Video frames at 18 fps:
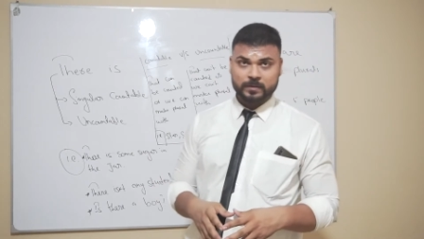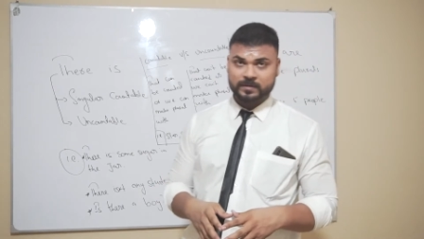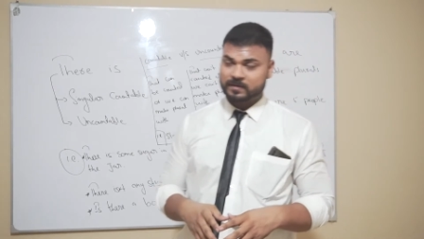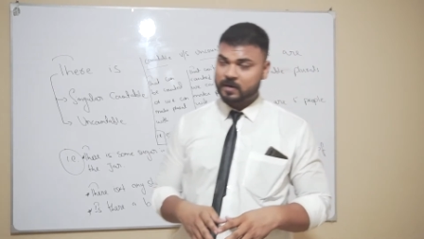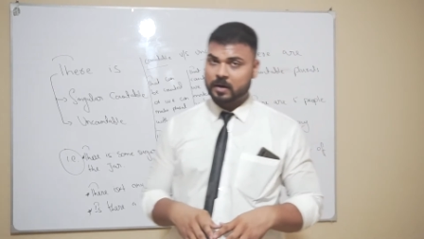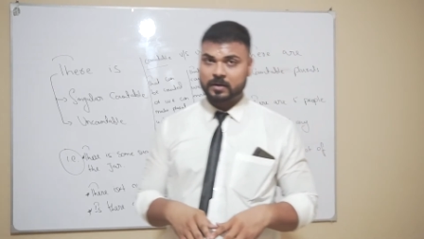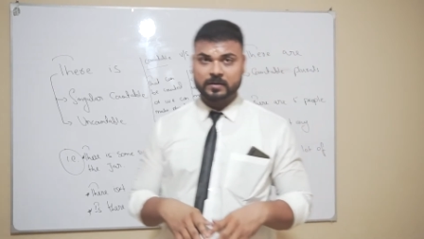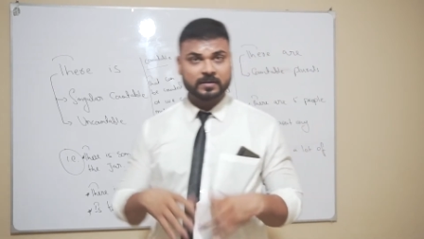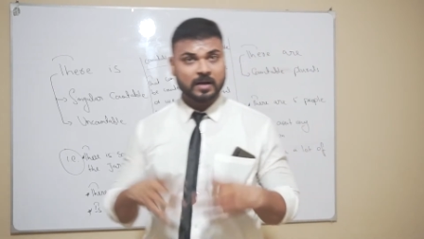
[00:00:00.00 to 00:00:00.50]

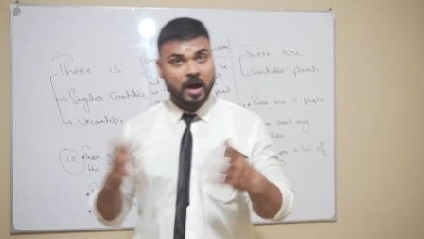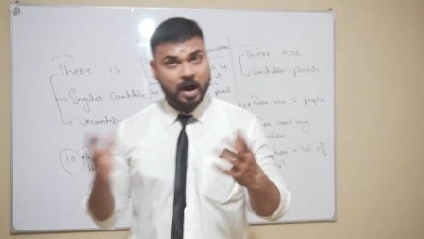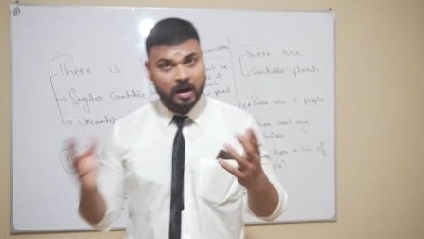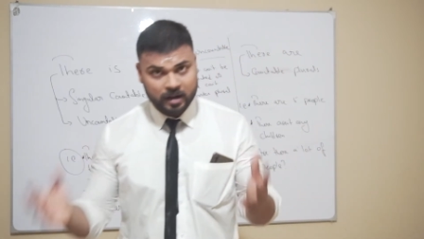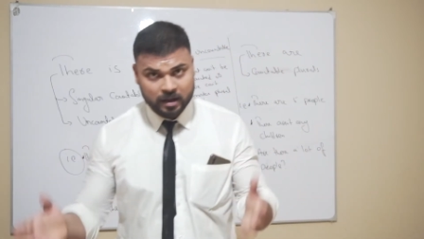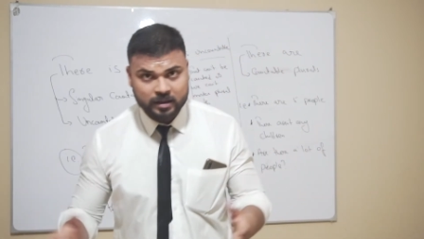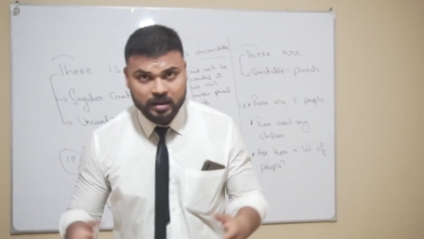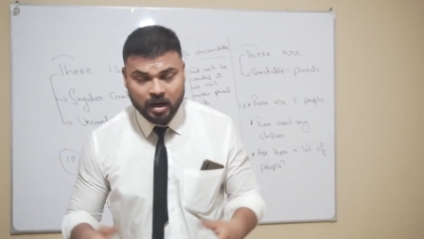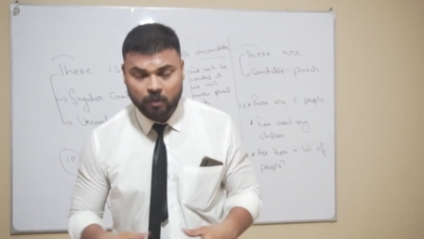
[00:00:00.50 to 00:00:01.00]
Stars
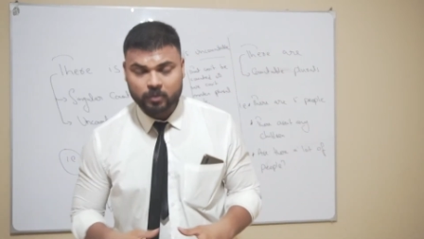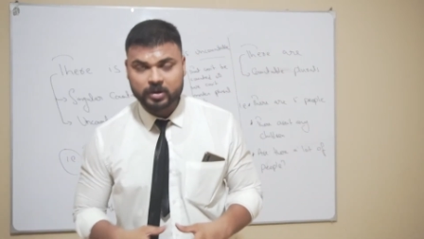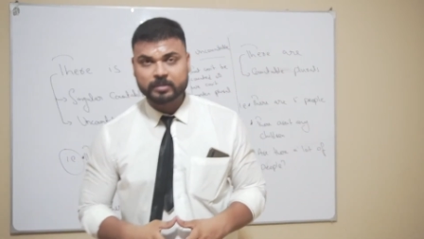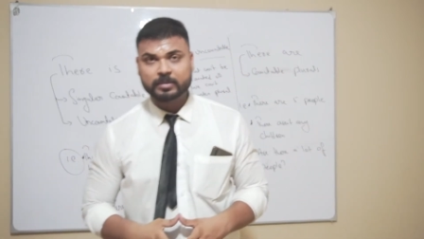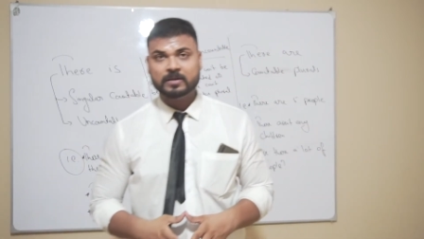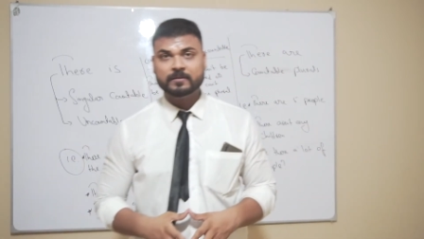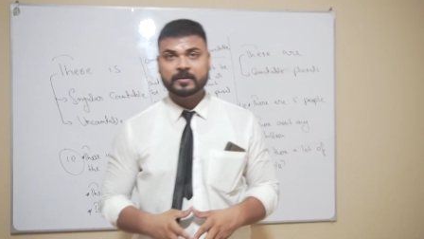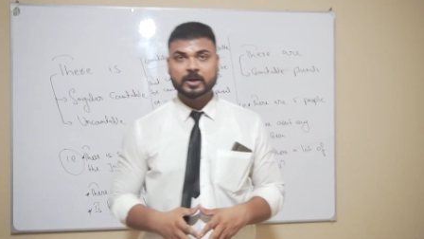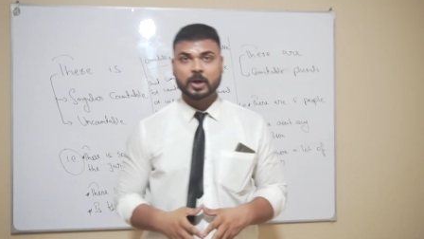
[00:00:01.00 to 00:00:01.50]
are
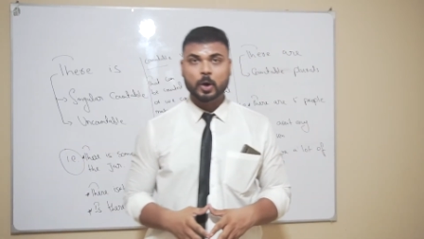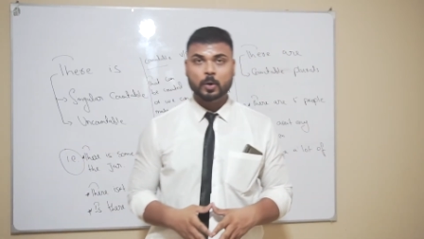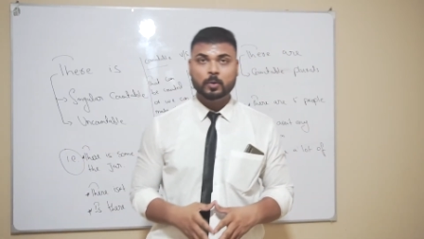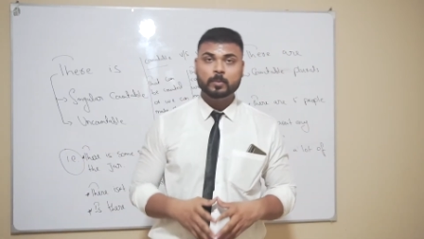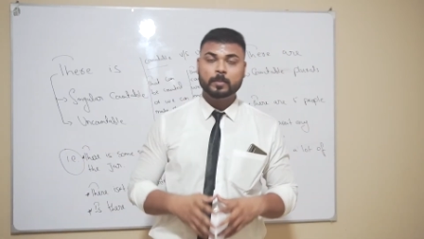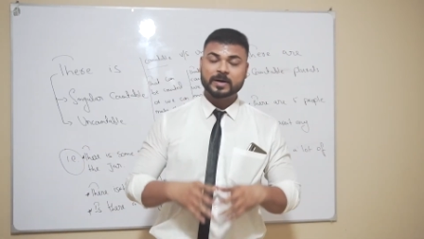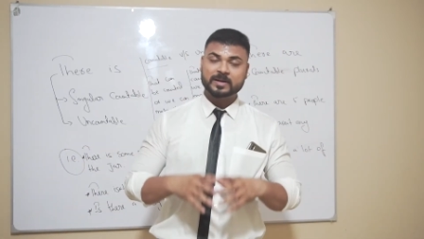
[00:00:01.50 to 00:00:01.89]
uncountable, we know.